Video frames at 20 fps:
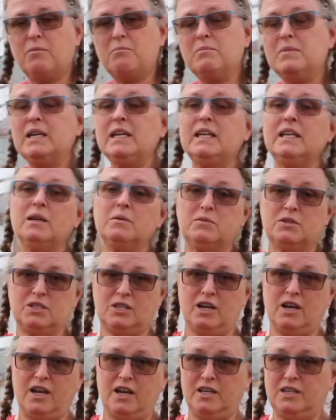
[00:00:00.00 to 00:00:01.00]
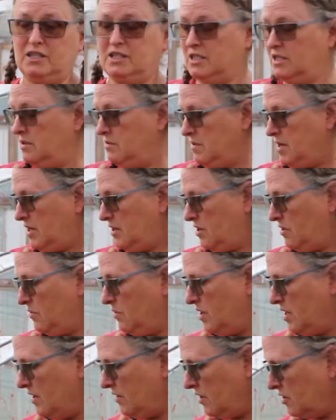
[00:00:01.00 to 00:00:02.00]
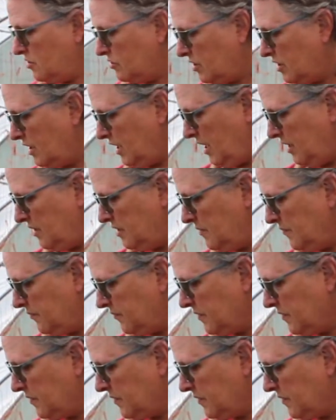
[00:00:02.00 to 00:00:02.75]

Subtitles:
medium-sized tomato that you're going to get.